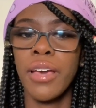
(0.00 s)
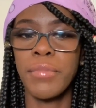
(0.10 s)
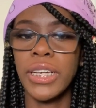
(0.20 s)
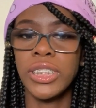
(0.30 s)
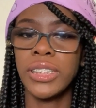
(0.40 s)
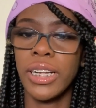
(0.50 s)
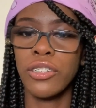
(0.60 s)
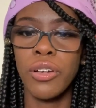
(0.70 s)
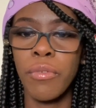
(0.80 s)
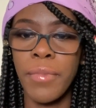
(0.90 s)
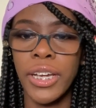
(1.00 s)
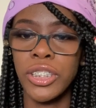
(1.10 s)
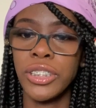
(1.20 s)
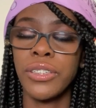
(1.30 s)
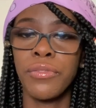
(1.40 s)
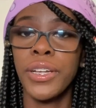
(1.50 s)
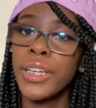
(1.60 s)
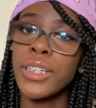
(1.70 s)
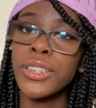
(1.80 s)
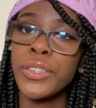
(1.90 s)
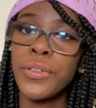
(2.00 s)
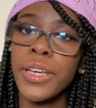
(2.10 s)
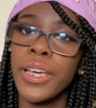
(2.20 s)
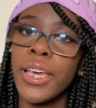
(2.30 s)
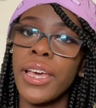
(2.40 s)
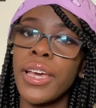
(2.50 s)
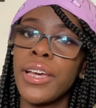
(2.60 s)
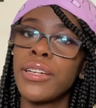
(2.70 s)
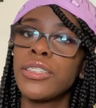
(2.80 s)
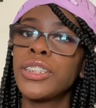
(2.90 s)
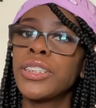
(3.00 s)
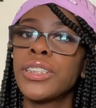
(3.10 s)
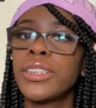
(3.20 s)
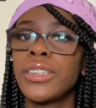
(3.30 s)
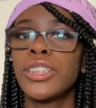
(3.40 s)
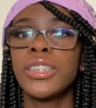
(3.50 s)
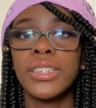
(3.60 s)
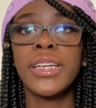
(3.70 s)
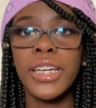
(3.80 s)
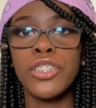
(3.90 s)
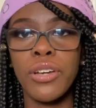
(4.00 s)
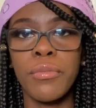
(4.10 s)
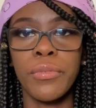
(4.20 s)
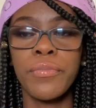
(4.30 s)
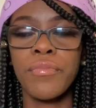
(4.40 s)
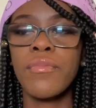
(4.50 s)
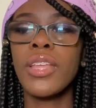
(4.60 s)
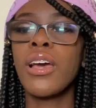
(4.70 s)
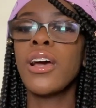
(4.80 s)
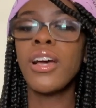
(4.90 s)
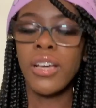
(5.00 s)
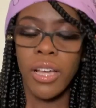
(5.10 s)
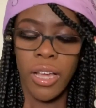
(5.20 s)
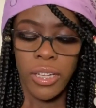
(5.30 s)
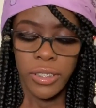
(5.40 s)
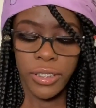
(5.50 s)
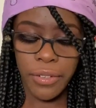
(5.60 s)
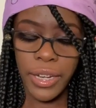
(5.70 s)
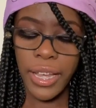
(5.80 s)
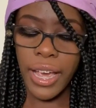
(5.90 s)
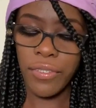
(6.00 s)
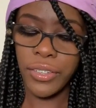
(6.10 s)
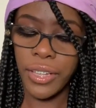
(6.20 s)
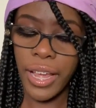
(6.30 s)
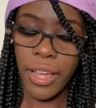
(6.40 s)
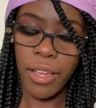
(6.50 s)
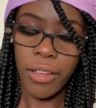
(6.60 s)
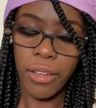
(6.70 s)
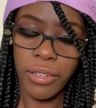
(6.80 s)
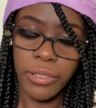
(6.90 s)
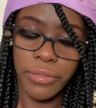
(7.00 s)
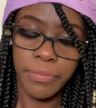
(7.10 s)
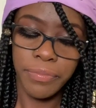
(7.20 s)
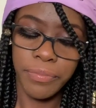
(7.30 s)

because she's not a troublemaker. She's a really good student and she doesn't get in trouble. So then after that,